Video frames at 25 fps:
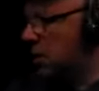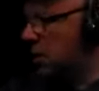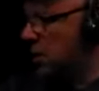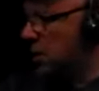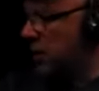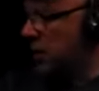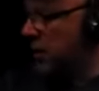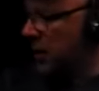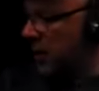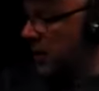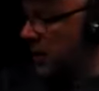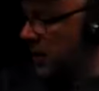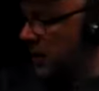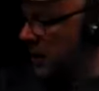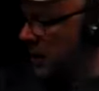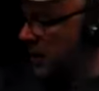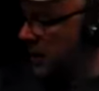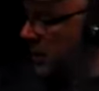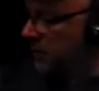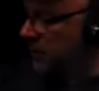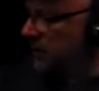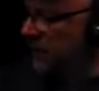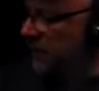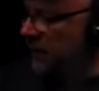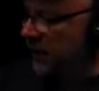thing.
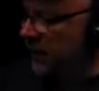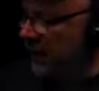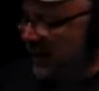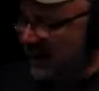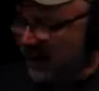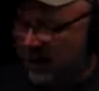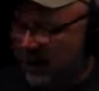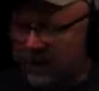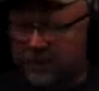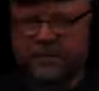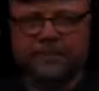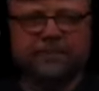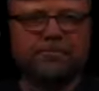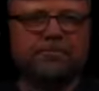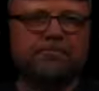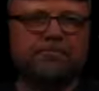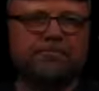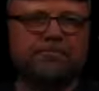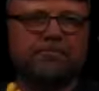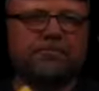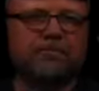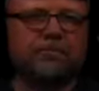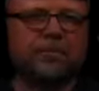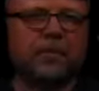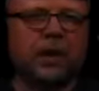Thing.
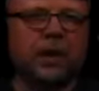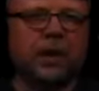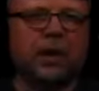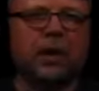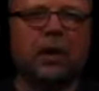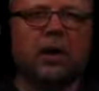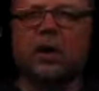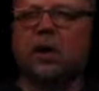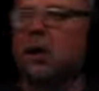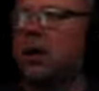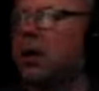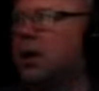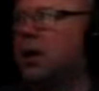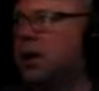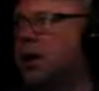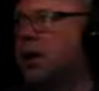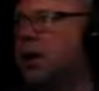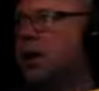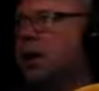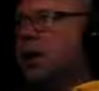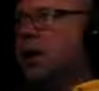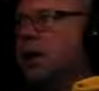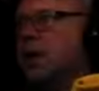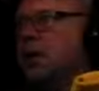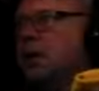
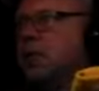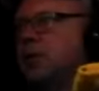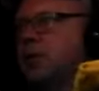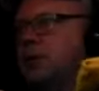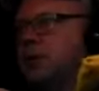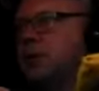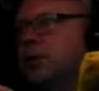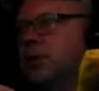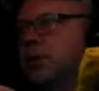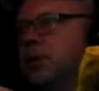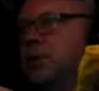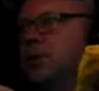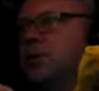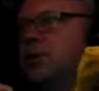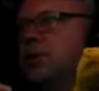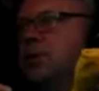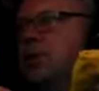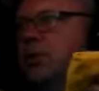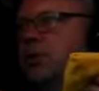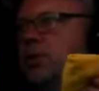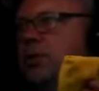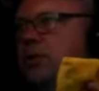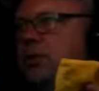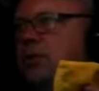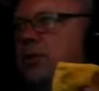and what we're going to
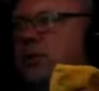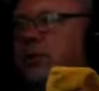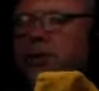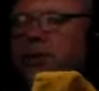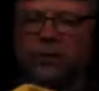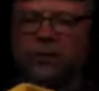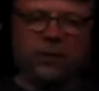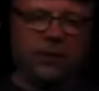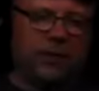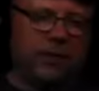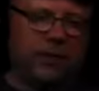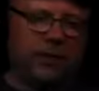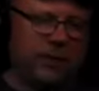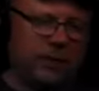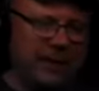do is we're going to